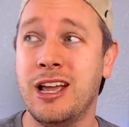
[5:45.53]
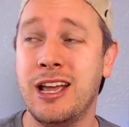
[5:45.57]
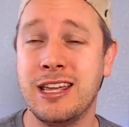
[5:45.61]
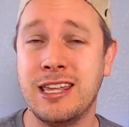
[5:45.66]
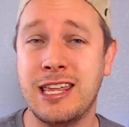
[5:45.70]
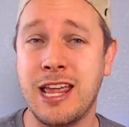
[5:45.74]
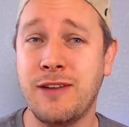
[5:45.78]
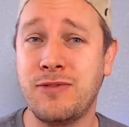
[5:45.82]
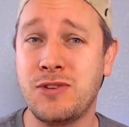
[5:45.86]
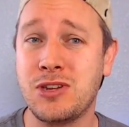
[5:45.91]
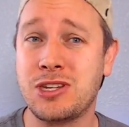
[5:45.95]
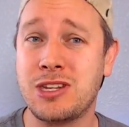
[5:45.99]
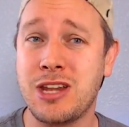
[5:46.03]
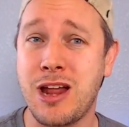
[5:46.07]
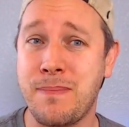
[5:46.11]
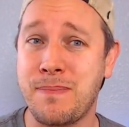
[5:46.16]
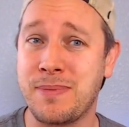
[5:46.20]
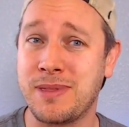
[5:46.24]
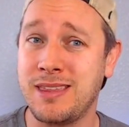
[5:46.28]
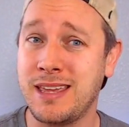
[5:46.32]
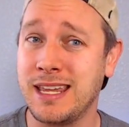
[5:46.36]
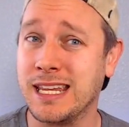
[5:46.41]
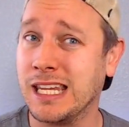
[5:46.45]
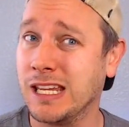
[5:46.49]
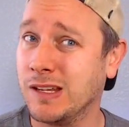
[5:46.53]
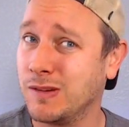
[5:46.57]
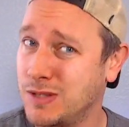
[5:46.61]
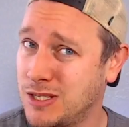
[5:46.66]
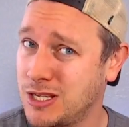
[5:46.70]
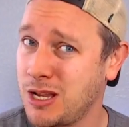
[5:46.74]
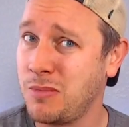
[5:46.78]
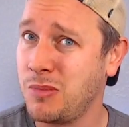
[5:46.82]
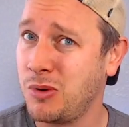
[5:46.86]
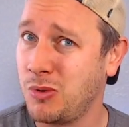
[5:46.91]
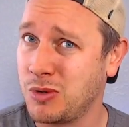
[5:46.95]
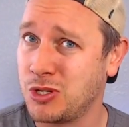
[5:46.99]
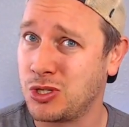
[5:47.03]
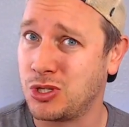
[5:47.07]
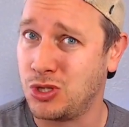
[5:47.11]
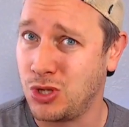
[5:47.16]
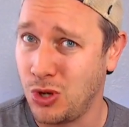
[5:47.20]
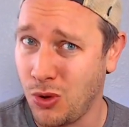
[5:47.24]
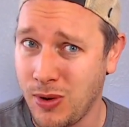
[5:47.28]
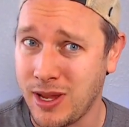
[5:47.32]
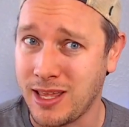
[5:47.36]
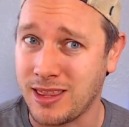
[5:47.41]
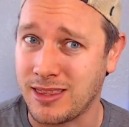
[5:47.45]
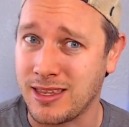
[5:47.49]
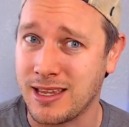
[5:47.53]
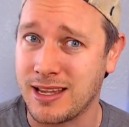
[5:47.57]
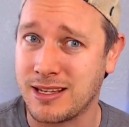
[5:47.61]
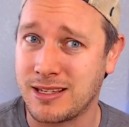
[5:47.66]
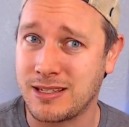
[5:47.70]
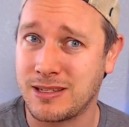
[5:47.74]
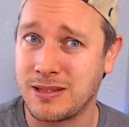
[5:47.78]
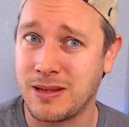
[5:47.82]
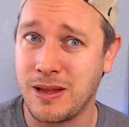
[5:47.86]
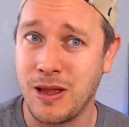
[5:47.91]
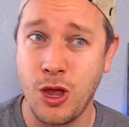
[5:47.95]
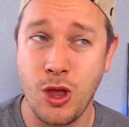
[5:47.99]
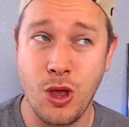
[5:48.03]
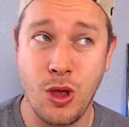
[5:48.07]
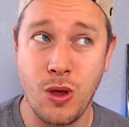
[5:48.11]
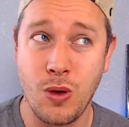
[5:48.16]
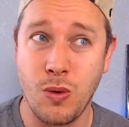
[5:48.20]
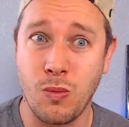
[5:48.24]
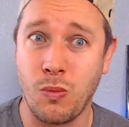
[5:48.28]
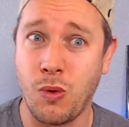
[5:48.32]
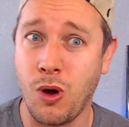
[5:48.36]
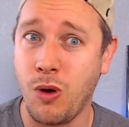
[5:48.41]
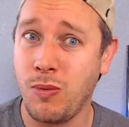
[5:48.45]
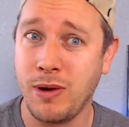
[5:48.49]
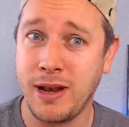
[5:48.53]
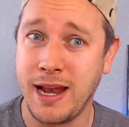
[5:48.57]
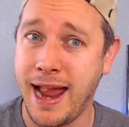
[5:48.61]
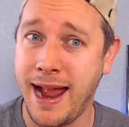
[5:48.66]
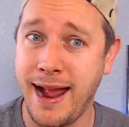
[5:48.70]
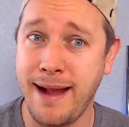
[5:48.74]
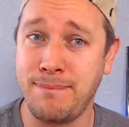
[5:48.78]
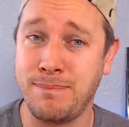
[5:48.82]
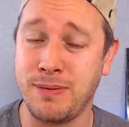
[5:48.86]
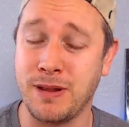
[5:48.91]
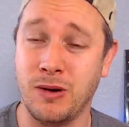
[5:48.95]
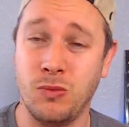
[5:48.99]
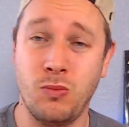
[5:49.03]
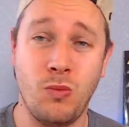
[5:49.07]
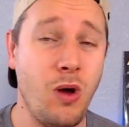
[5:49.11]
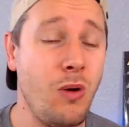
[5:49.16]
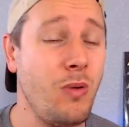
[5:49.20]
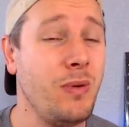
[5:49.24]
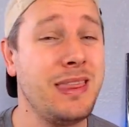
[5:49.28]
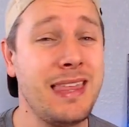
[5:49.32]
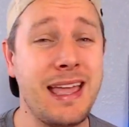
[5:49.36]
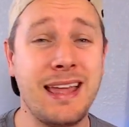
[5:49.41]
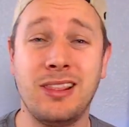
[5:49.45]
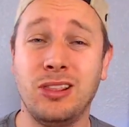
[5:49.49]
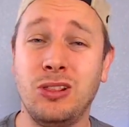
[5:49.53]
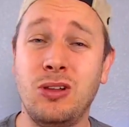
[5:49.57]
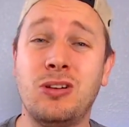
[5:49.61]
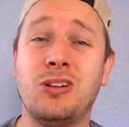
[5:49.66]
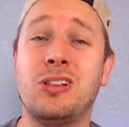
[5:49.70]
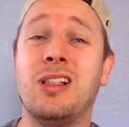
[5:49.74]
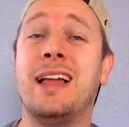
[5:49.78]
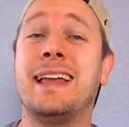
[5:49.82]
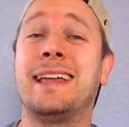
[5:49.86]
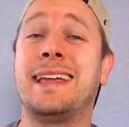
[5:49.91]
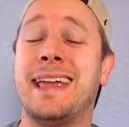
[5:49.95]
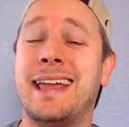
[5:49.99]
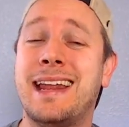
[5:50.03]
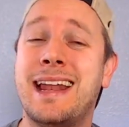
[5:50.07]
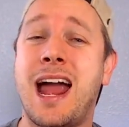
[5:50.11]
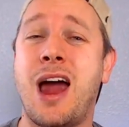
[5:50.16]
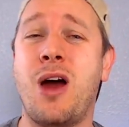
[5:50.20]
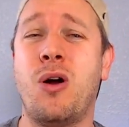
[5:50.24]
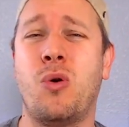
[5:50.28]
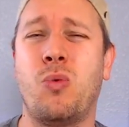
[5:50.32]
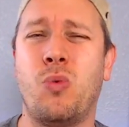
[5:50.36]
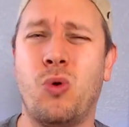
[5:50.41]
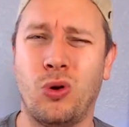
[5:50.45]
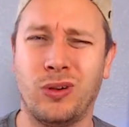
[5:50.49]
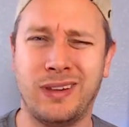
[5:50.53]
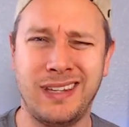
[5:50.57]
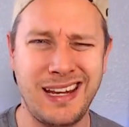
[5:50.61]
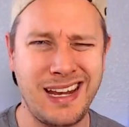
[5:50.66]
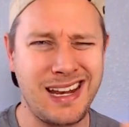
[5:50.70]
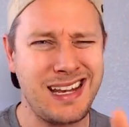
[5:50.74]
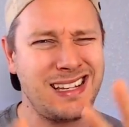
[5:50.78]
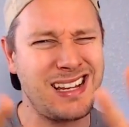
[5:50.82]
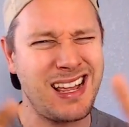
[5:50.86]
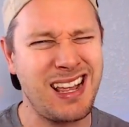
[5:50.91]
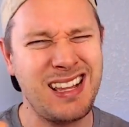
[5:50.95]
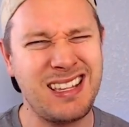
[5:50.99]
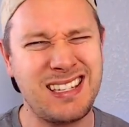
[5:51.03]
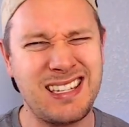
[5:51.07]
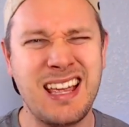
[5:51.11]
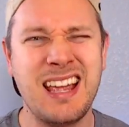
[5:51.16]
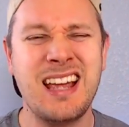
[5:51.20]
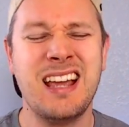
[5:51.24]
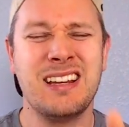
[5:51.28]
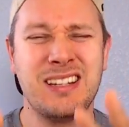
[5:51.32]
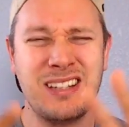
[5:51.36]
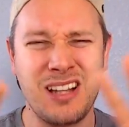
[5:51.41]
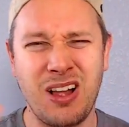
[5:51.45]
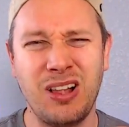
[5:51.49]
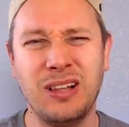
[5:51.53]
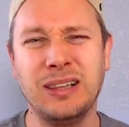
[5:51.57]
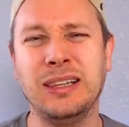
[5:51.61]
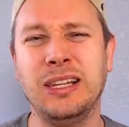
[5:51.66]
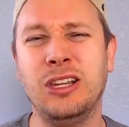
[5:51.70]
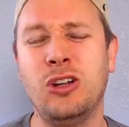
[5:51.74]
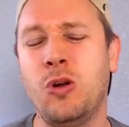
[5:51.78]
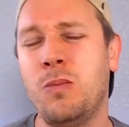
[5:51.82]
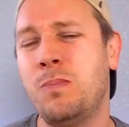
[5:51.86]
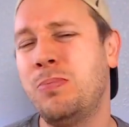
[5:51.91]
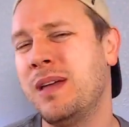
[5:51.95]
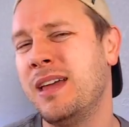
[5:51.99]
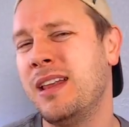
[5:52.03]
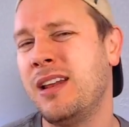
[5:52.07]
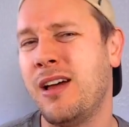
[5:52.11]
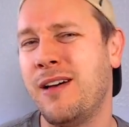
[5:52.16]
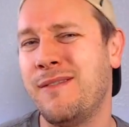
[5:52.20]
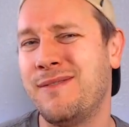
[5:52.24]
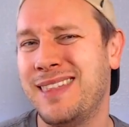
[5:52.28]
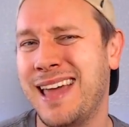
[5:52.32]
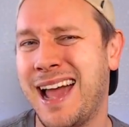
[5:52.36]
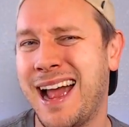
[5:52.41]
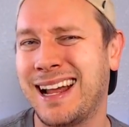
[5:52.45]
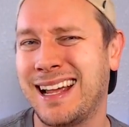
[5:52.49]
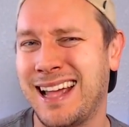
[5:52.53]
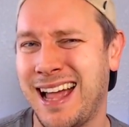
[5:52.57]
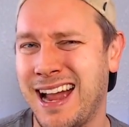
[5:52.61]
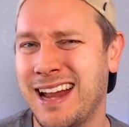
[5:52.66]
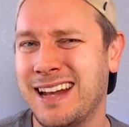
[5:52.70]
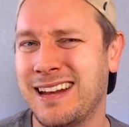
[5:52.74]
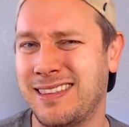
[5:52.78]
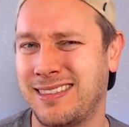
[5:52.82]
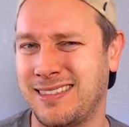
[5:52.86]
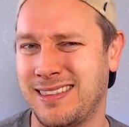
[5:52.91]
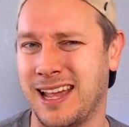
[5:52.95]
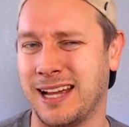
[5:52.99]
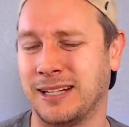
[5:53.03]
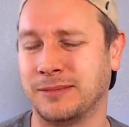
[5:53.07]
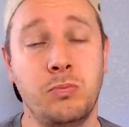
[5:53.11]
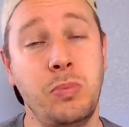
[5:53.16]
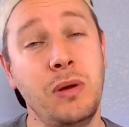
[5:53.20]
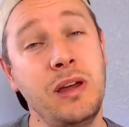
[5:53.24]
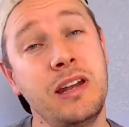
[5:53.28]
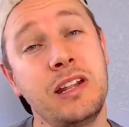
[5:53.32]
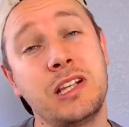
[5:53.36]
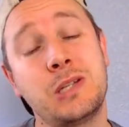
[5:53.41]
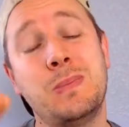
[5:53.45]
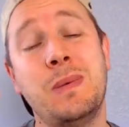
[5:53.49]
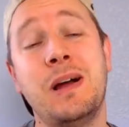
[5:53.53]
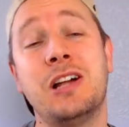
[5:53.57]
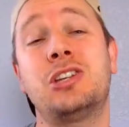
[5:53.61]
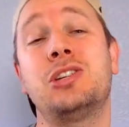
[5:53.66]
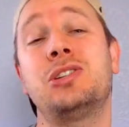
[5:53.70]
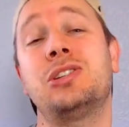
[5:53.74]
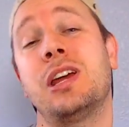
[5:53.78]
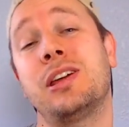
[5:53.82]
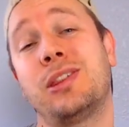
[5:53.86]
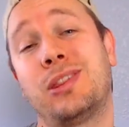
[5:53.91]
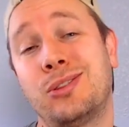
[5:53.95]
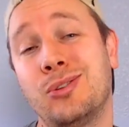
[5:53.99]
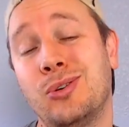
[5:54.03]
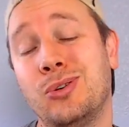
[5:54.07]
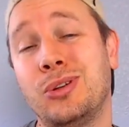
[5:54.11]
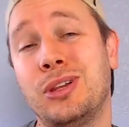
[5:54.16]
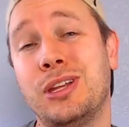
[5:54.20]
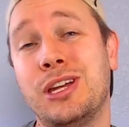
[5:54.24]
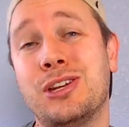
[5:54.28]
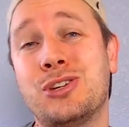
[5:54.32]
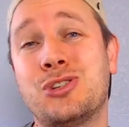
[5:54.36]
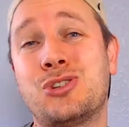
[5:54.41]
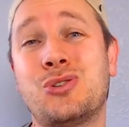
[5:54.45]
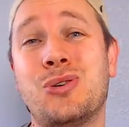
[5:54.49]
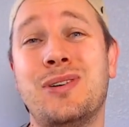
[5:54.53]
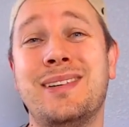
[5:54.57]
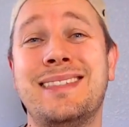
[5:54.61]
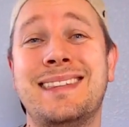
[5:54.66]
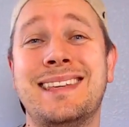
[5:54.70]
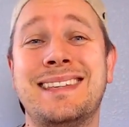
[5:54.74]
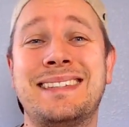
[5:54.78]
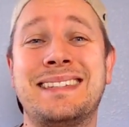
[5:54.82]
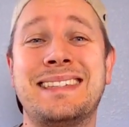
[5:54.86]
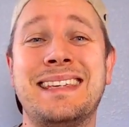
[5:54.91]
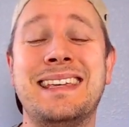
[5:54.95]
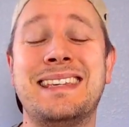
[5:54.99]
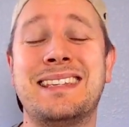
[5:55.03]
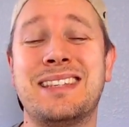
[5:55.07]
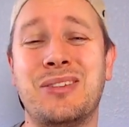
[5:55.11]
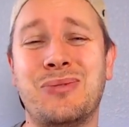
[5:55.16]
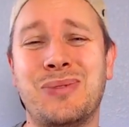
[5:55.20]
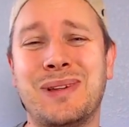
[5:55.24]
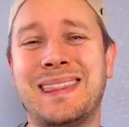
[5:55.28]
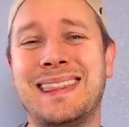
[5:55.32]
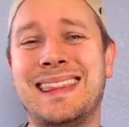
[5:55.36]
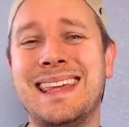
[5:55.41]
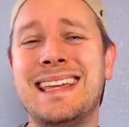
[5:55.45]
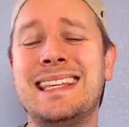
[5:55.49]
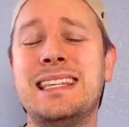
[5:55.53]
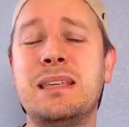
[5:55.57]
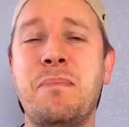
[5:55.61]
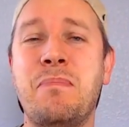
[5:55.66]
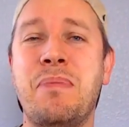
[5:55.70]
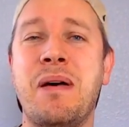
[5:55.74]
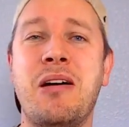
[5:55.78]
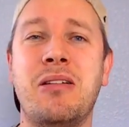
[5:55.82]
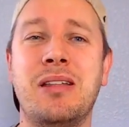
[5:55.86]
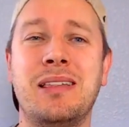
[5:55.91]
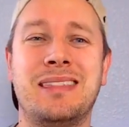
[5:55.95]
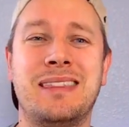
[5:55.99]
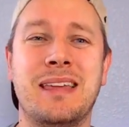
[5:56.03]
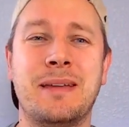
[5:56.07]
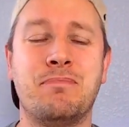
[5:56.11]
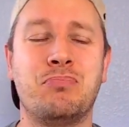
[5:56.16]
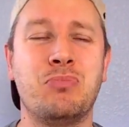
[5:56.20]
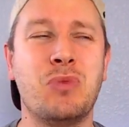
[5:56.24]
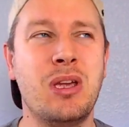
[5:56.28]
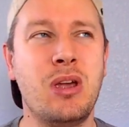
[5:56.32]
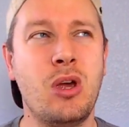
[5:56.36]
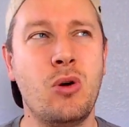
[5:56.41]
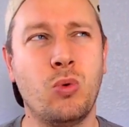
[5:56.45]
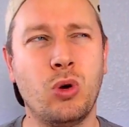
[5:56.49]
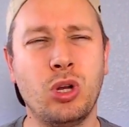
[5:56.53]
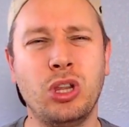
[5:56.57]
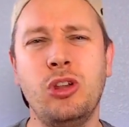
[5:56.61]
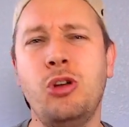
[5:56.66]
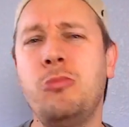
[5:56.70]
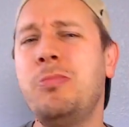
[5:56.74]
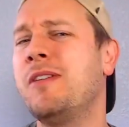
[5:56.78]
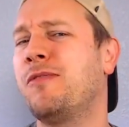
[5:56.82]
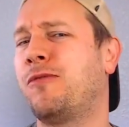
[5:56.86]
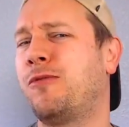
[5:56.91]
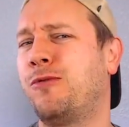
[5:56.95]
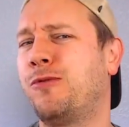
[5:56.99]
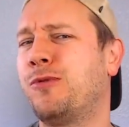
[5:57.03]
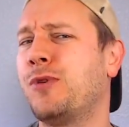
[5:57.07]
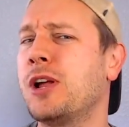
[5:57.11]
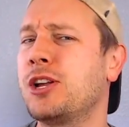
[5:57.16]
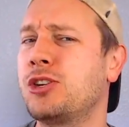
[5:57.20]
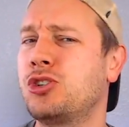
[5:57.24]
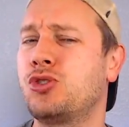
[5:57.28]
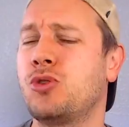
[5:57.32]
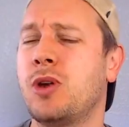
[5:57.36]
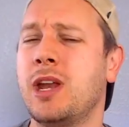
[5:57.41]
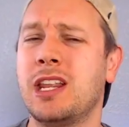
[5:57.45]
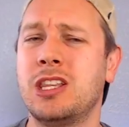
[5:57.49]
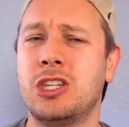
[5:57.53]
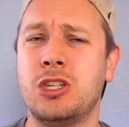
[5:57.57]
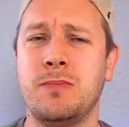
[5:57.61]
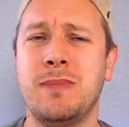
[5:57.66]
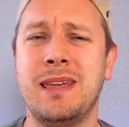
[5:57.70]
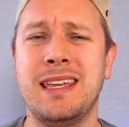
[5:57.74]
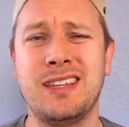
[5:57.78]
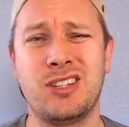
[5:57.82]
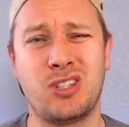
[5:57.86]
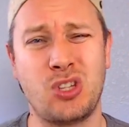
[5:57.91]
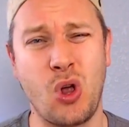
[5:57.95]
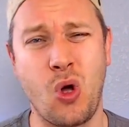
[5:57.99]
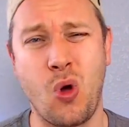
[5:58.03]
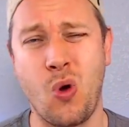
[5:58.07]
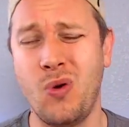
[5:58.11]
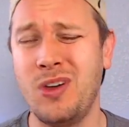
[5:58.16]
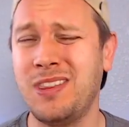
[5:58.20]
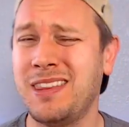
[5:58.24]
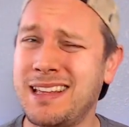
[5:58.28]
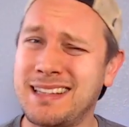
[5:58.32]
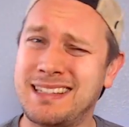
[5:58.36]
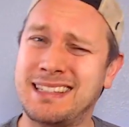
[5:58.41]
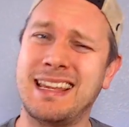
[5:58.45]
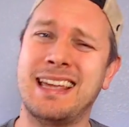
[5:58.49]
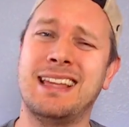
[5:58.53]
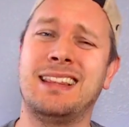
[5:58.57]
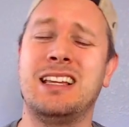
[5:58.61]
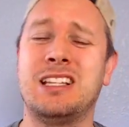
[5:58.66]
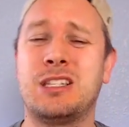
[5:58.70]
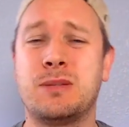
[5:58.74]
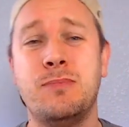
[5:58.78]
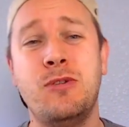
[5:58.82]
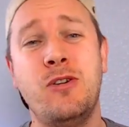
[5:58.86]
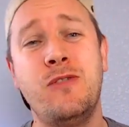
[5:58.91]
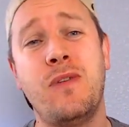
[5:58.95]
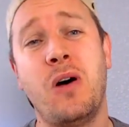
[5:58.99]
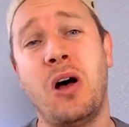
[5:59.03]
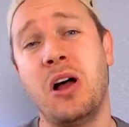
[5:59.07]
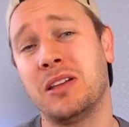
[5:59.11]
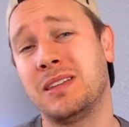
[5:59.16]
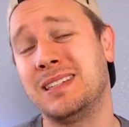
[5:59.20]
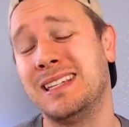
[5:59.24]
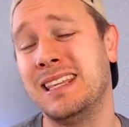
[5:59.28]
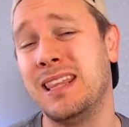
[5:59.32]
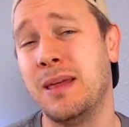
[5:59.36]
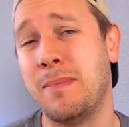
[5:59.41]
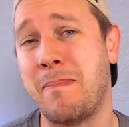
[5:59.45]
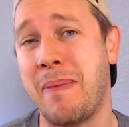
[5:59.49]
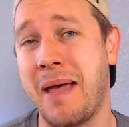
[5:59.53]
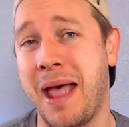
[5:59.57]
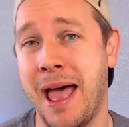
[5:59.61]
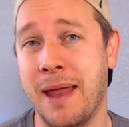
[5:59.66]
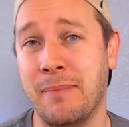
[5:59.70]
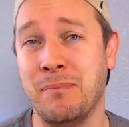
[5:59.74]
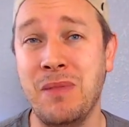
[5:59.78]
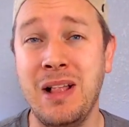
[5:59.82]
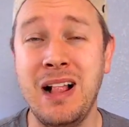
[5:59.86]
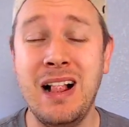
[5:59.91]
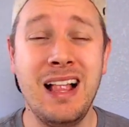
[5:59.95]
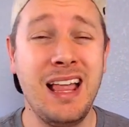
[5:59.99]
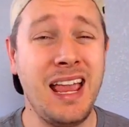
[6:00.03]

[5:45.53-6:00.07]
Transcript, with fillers: You have to stop and think, if someone was doing this, what would happen? What would that look like in our world? And it does a little bit of that kind of thing. But as much as I thoroughly enjoyed this season, there were things about it that were a little bit frustrating to me. So with that said, let's move on to the bad.